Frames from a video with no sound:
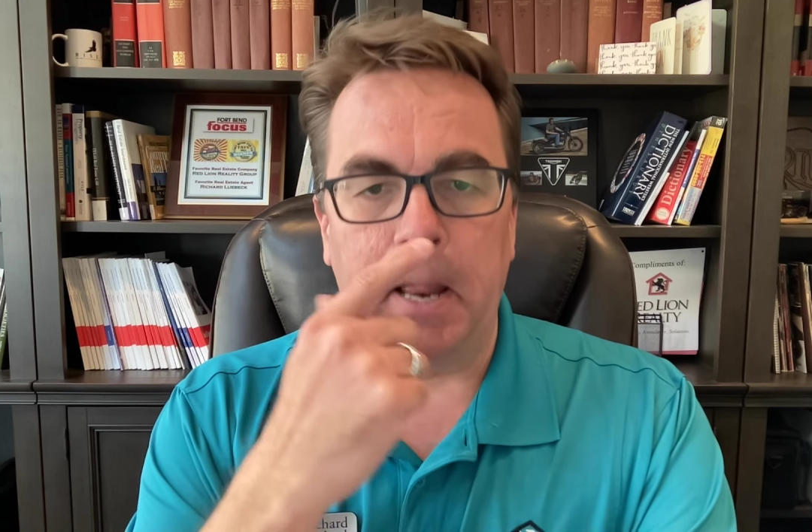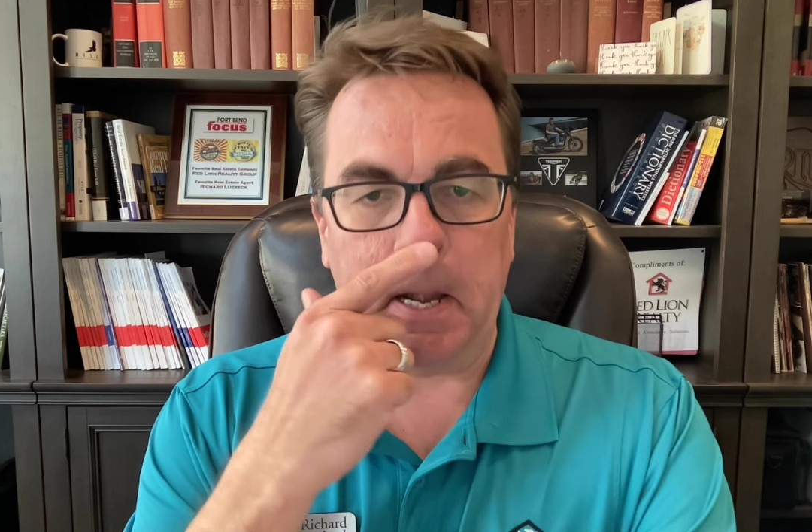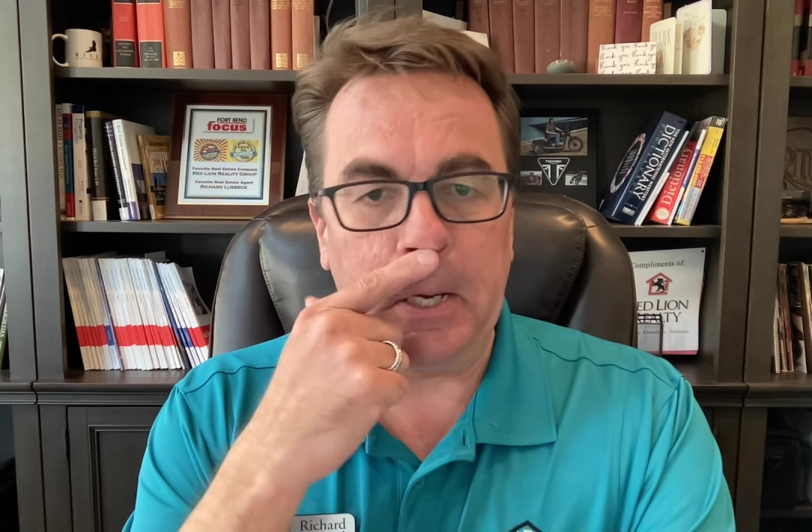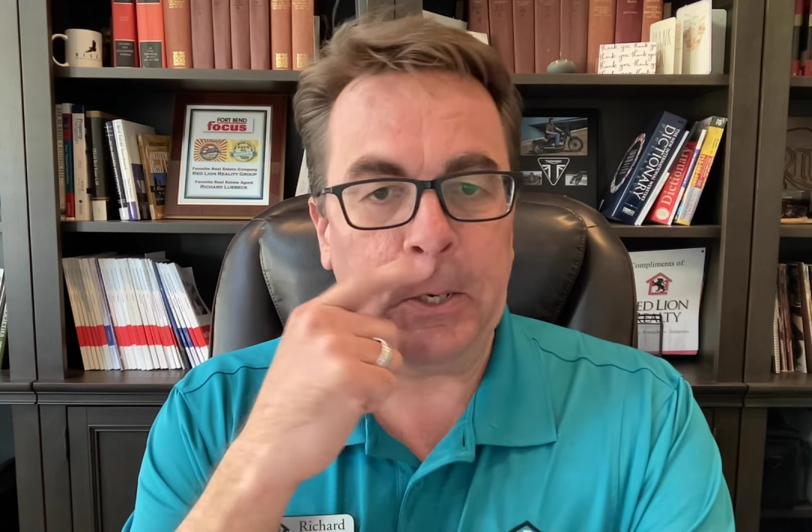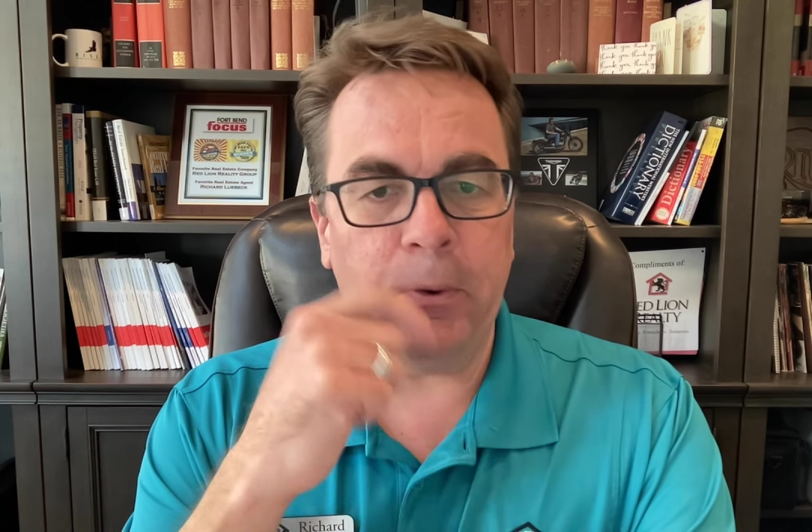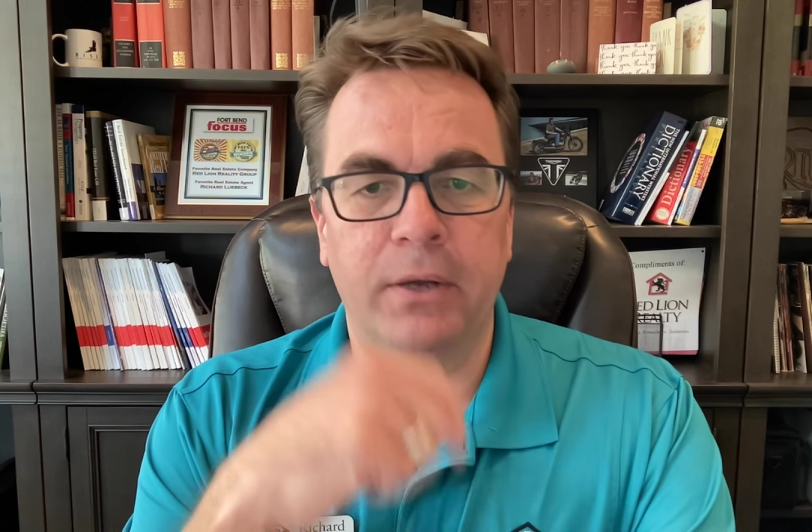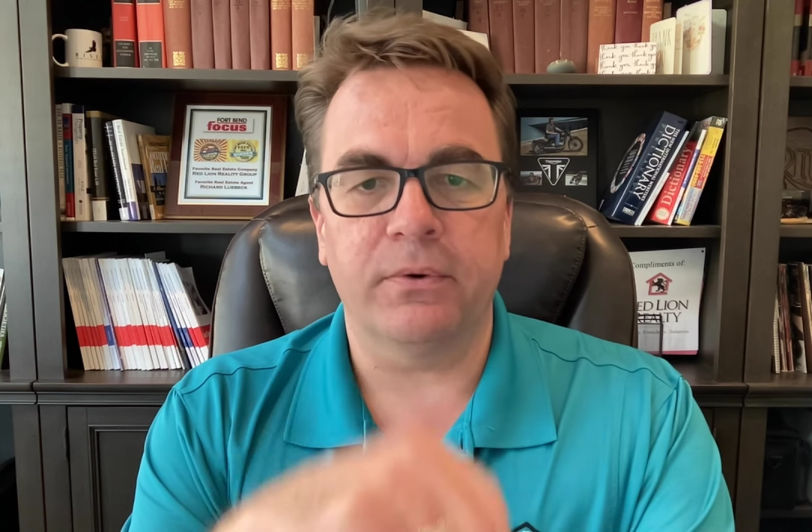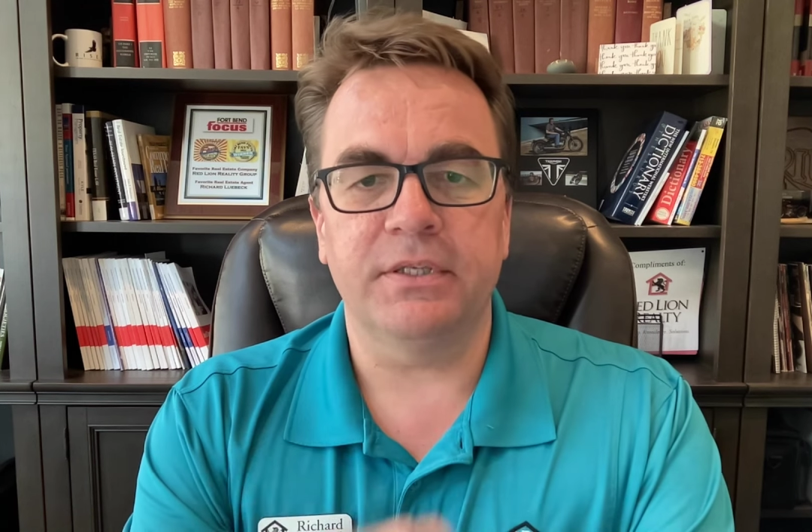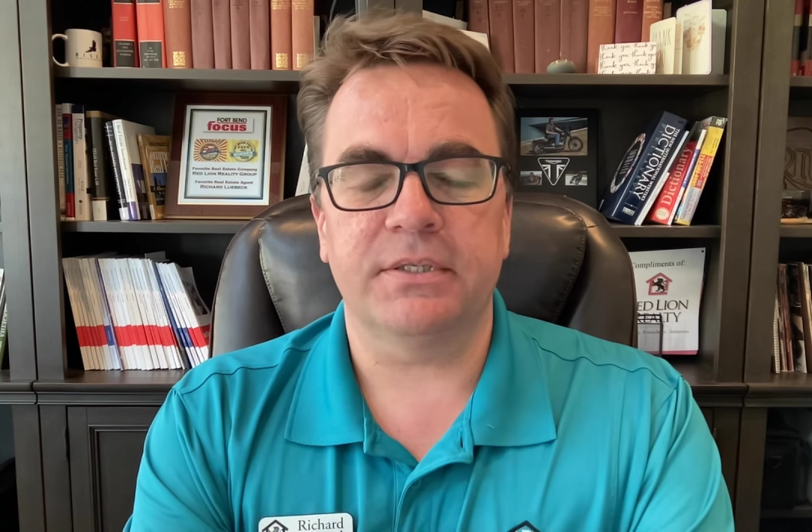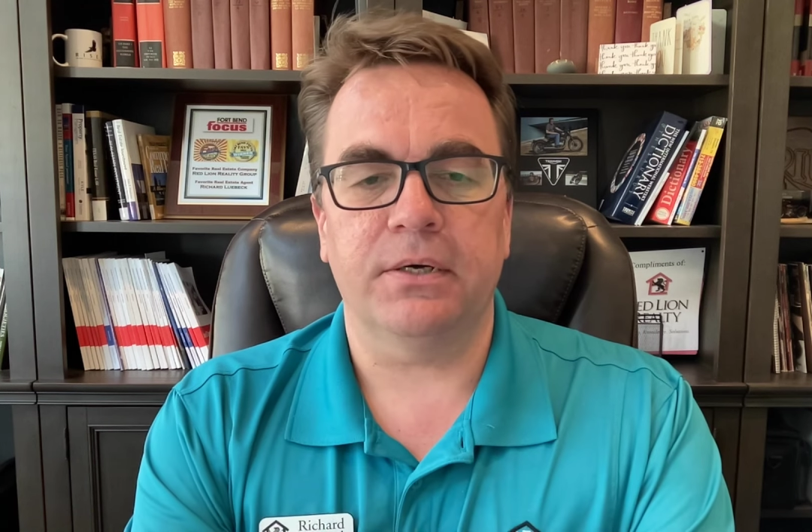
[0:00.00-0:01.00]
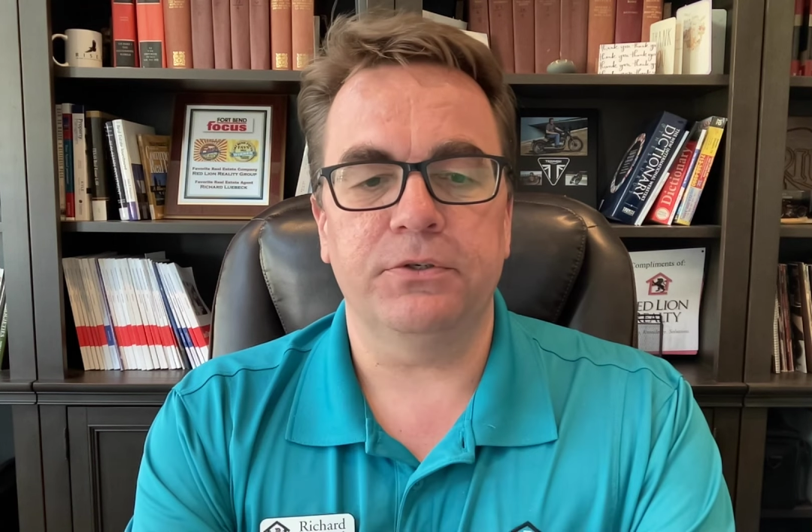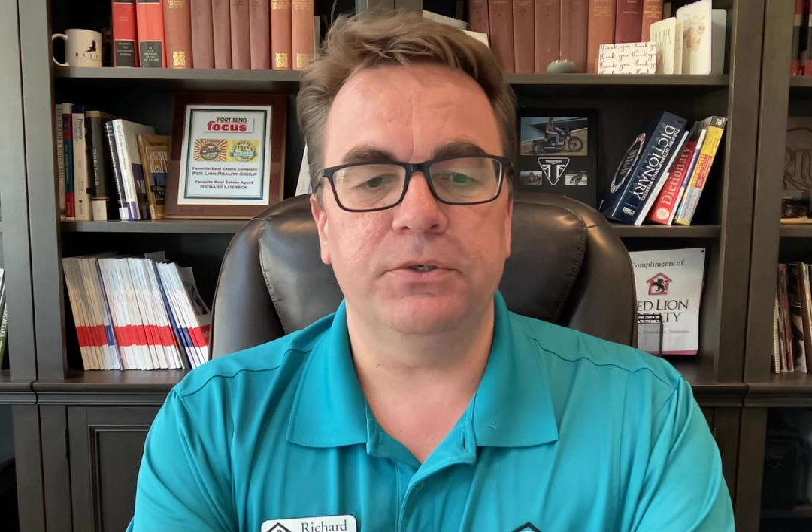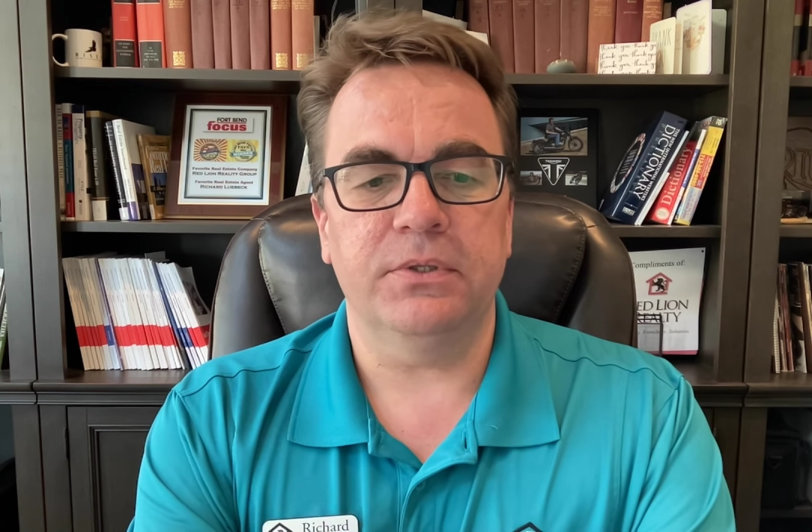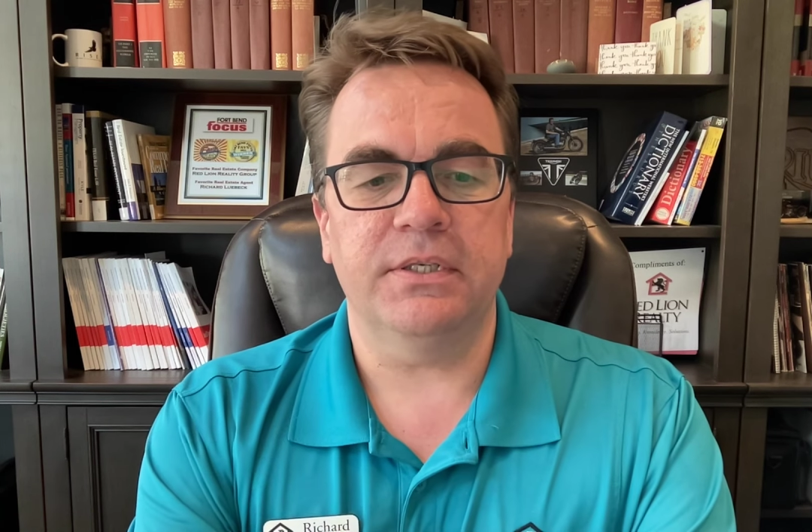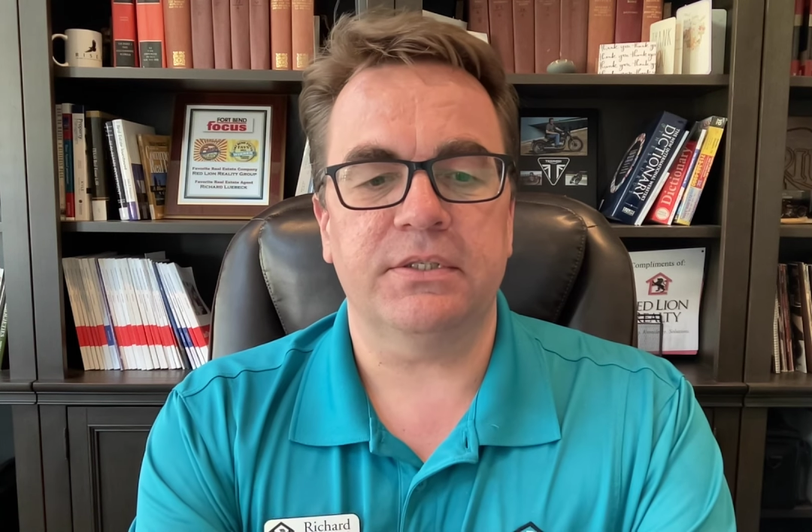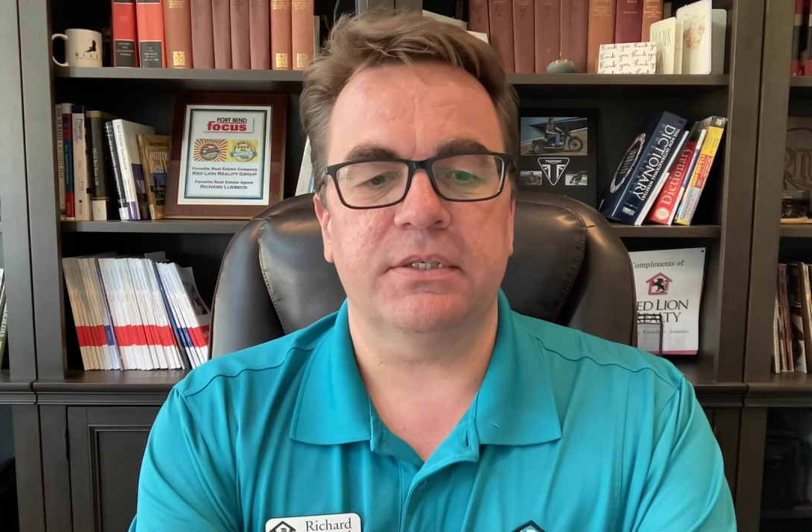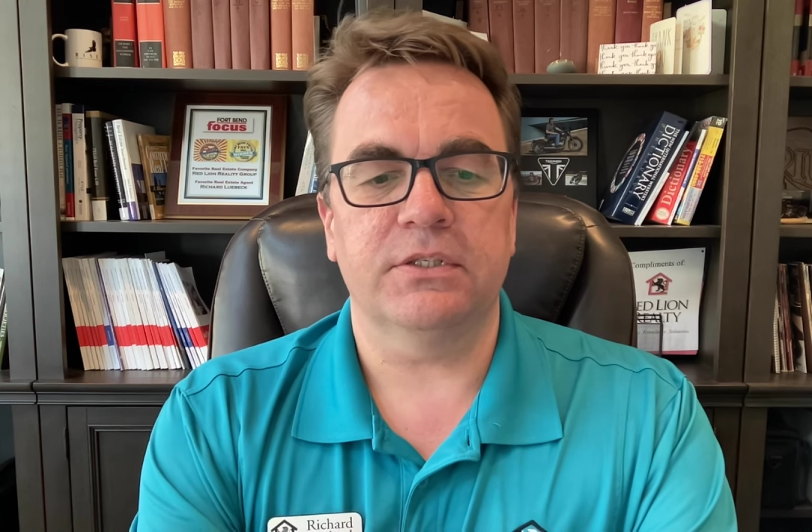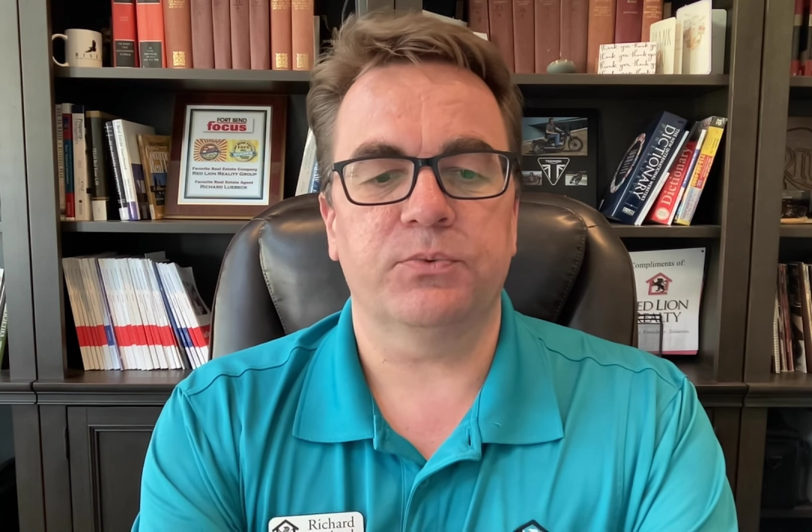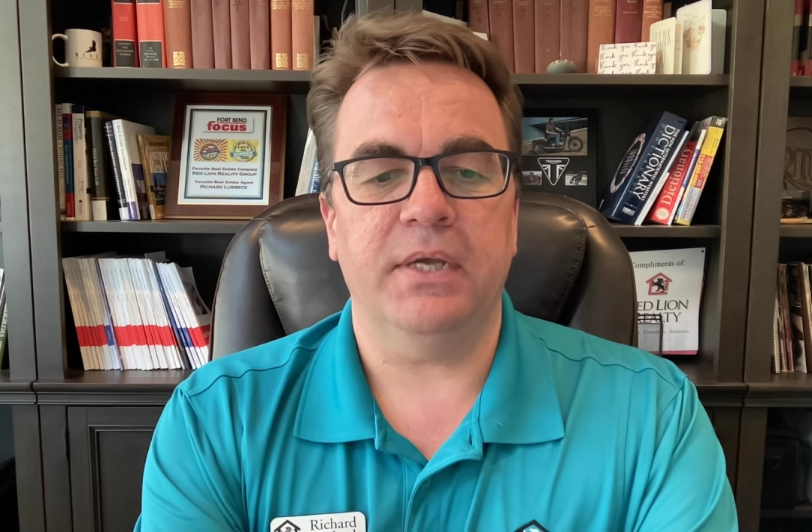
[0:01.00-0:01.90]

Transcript: new and resale new listings,